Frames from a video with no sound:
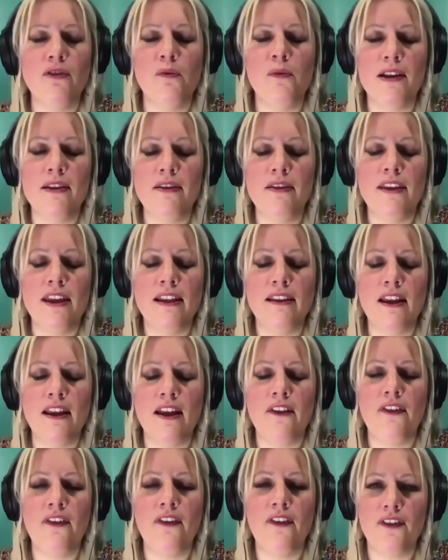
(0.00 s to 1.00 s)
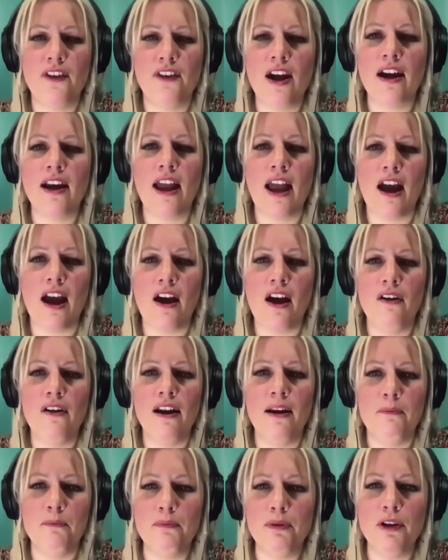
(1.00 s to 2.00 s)
the one thing that stuck
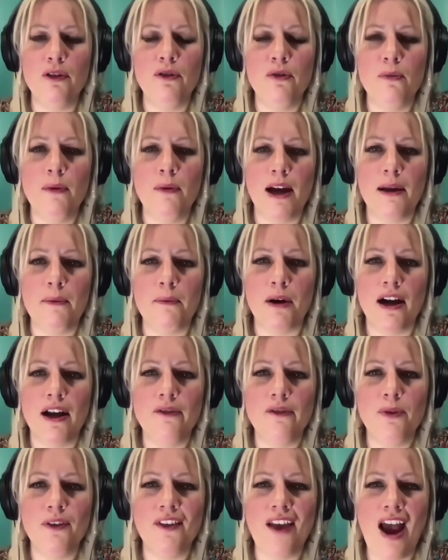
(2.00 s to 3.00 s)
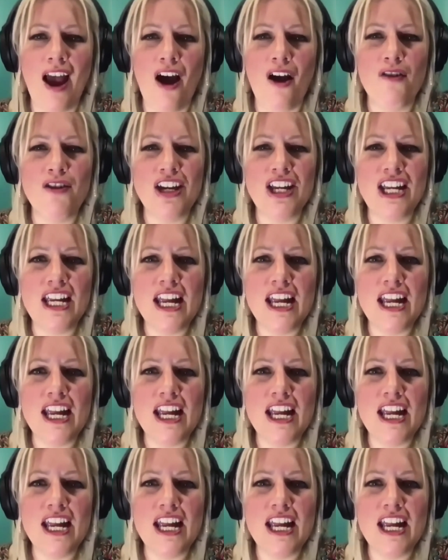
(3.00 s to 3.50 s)
out and blew my mind was how